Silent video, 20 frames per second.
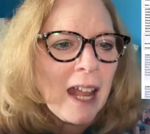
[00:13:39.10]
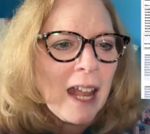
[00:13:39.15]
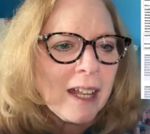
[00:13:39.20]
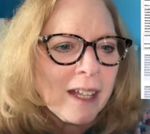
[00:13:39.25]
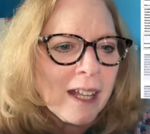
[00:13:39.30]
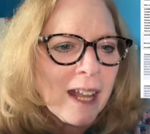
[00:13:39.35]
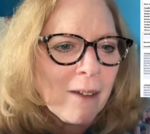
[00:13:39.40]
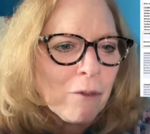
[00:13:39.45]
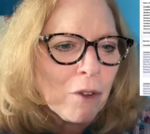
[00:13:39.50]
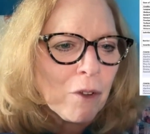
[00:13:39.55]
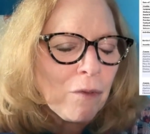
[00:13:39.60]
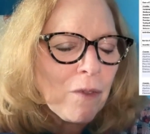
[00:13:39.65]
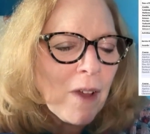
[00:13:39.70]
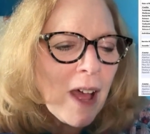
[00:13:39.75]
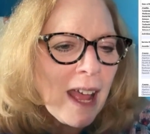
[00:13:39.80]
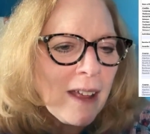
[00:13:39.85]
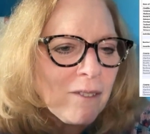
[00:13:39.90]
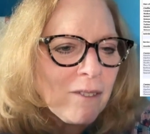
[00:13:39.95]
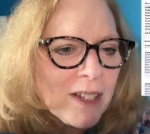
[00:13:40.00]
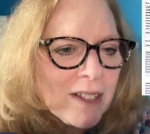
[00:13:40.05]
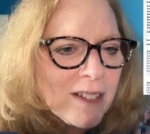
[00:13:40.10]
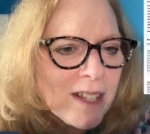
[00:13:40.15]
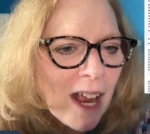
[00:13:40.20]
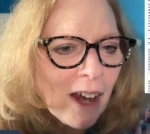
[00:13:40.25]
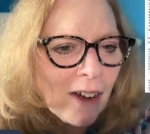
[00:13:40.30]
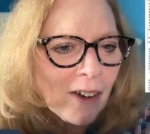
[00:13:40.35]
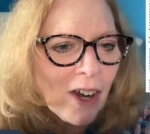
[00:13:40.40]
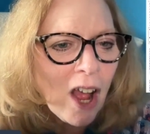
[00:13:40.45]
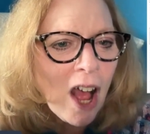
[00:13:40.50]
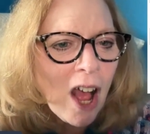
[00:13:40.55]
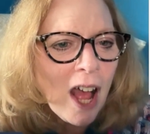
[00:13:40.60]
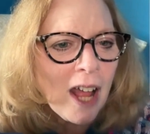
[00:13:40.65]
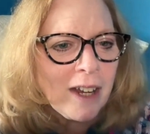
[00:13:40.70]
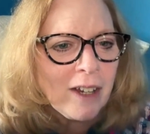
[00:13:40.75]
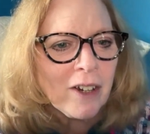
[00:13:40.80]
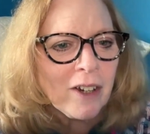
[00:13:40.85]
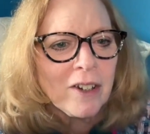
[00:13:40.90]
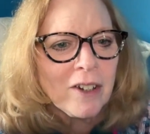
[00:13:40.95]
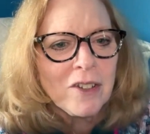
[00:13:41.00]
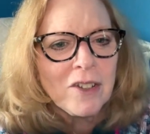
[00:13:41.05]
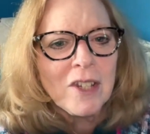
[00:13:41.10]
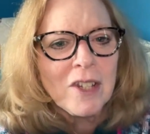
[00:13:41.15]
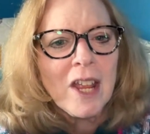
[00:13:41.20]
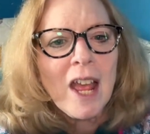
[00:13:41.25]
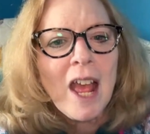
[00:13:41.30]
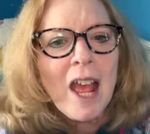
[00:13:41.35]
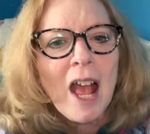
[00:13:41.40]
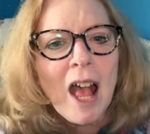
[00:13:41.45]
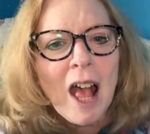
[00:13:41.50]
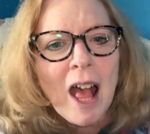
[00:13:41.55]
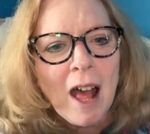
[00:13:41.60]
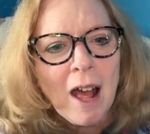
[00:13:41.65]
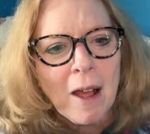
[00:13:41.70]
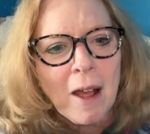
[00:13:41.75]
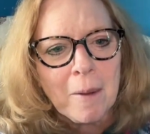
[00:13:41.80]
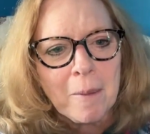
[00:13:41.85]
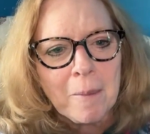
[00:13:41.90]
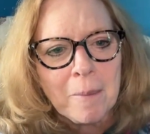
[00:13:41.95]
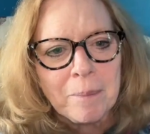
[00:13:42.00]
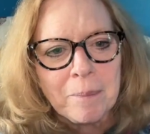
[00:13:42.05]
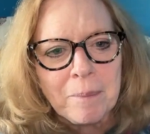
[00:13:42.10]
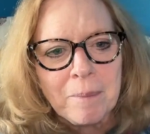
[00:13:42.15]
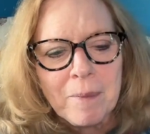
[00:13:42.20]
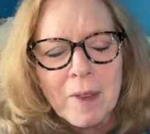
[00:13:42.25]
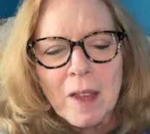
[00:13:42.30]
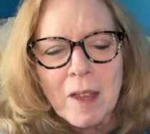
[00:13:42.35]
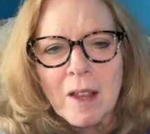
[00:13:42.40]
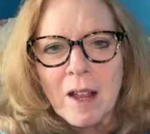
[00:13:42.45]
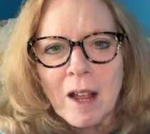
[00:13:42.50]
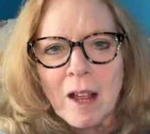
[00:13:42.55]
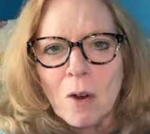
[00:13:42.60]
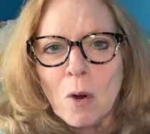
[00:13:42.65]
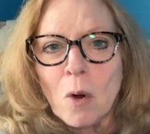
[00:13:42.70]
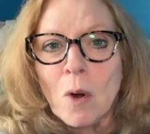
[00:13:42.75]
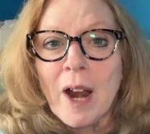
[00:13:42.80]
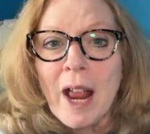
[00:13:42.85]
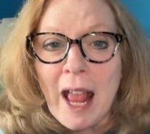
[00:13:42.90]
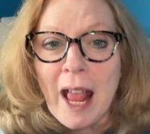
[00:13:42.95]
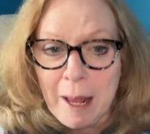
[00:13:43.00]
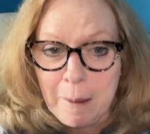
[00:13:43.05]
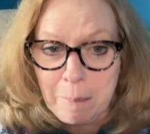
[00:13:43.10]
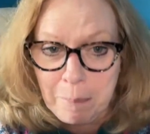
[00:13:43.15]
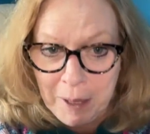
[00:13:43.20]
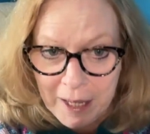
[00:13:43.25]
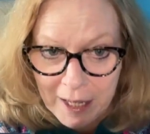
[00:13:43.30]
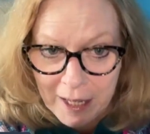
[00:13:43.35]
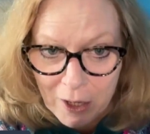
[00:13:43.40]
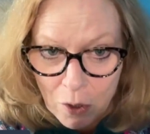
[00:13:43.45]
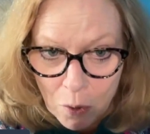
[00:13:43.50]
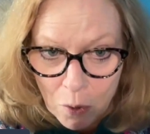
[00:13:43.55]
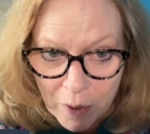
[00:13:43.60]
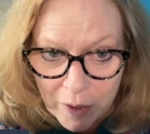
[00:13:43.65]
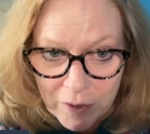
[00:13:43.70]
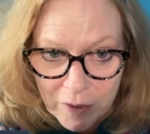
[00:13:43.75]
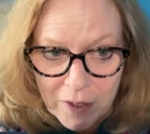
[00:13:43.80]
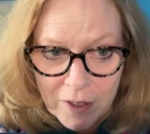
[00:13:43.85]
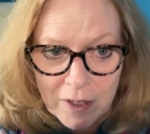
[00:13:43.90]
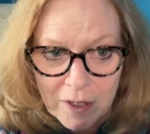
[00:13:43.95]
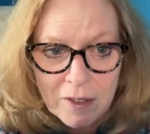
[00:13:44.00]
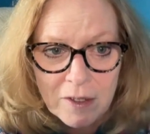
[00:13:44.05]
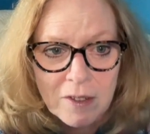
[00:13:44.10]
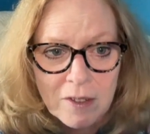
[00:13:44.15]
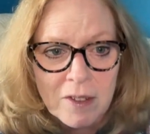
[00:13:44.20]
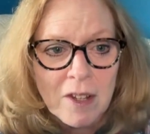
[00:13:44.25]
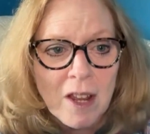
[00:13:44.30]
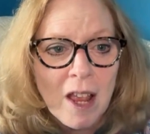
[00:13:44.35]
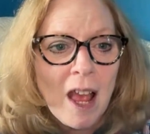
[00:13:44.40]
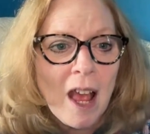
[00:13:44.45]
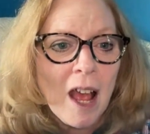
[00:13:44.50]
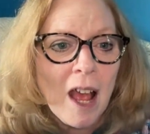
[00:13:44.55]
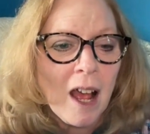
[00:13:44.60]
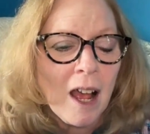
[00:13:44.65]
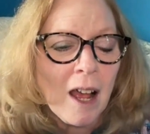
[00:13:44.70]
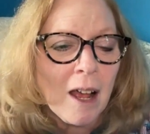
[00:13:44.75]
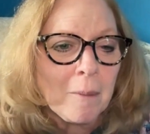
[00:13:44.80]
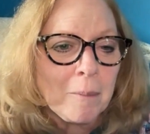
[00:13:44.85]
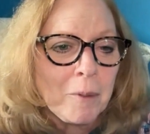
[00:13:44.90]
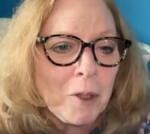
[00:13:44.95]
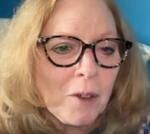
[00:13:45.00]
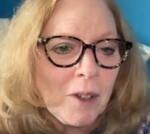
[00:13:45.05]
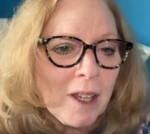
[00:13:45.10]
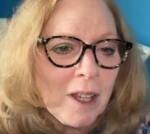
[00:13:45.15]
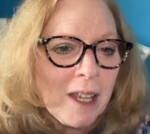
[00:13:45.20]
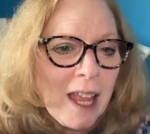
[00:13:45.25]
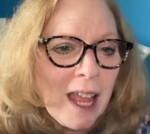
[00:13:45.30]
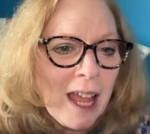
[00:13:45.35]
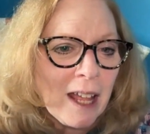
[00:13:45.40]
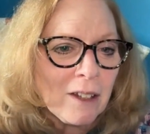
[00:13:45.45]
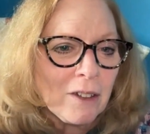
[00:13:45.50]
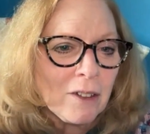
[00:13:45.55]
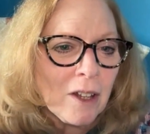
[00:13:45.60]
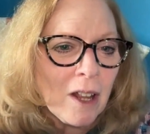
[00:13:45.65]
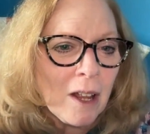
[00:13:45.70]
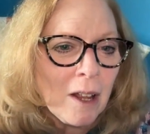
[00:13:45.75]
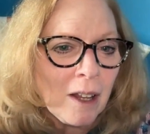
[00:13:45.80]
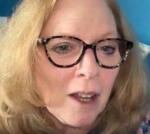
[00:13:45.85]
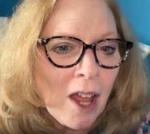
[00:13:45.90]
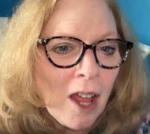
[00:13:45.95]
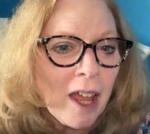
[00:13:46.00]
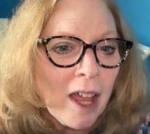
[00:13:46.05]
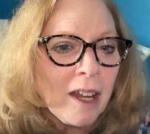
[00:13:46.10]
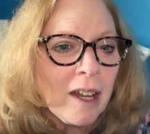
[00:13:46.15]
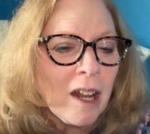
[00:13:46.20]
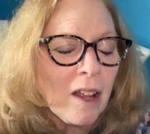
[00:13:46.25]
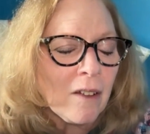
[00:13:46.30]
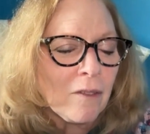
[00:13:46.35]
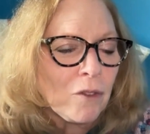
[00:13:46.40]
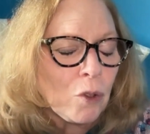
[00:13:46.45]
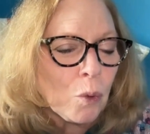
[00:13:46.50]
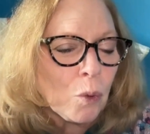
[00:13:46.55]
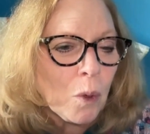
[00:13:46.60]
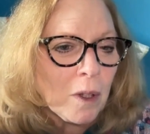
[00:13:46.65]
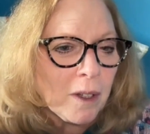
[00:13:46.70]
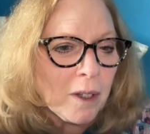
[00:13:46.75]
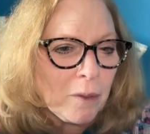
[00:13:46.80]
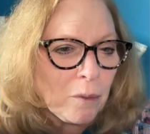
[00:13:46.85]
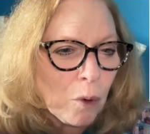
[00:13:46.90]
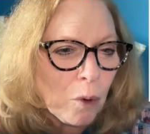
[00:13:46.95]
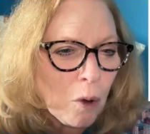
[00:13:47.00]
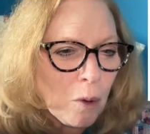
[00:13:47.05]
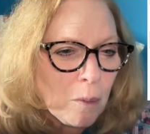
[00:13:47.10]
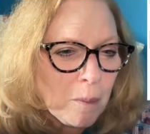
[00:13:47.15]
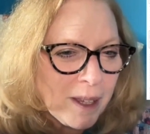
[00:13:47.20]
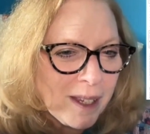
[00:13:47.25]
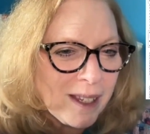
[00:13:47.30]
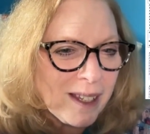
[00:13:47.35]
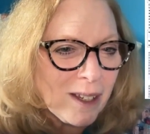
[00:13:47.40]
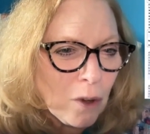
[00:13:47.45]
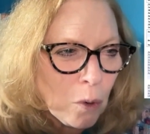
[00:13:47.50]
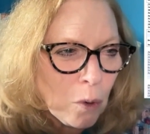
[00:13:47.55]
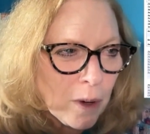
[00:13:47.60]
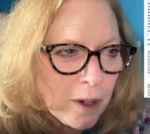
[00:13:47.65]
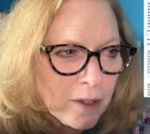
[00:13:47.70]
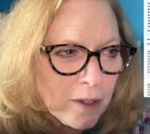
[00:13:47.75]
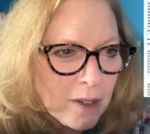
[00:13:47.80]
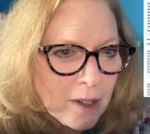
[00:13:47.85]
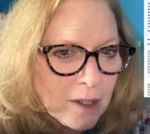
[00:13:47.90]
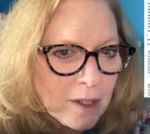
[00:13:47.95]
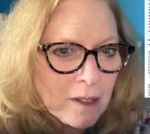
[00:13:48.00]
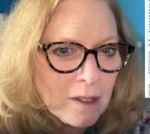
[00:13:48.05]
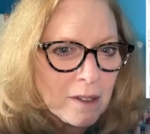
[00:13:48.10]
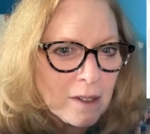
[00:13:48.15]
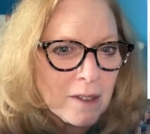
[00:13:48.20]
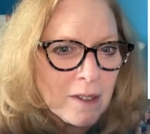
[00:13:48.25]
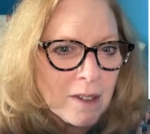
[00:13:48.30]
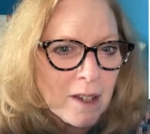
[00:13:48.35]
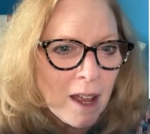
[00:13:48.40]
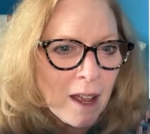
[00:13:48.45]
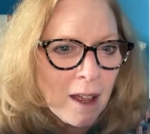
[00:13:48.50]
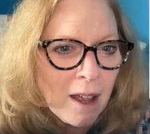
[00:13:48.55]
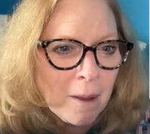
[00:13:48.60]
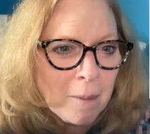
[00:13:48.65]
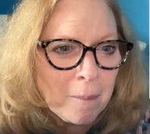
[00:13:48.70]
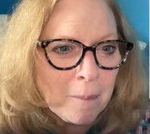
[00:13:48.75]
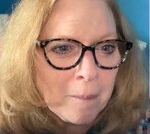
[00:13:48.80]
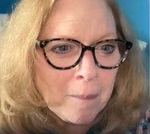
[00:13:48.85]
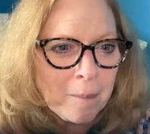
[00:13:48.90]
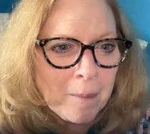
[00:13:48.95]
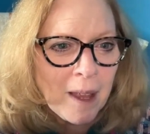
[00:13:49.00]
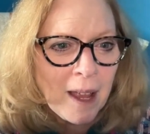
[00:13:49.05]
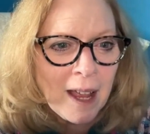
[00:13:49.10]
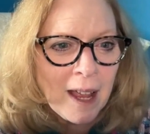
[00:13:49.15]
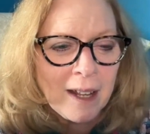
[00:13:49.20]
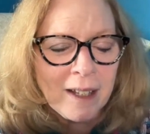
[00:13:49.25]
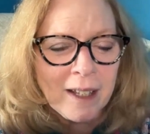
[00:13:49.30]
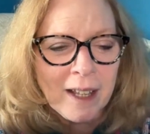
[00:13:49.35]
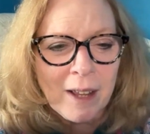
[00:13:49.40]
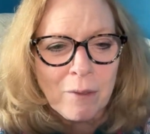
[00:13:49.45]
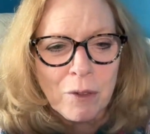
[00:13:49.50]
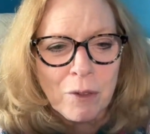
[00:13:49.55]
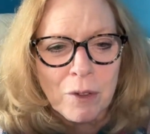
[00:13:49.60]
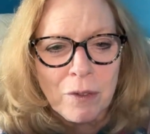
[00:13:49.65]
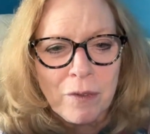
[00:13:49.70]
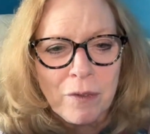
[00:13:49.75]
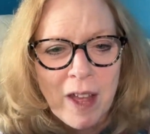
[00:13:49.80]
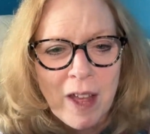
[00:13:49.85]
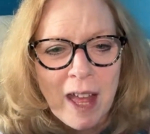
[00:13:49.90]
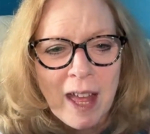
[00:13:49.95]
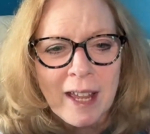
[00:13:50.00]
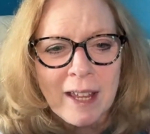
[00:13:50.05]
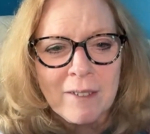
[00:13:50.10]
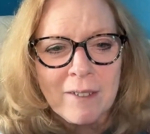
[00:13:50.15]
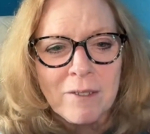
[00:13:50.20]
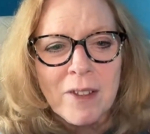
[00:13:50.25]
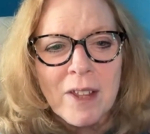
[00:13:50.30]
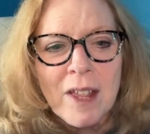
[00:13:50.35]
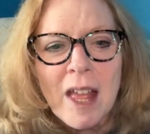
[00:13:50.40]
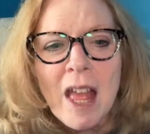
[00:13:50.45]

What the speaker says: Level 5 is our honors or AP courses. You can count a lot of dual enrollment courses at level 5.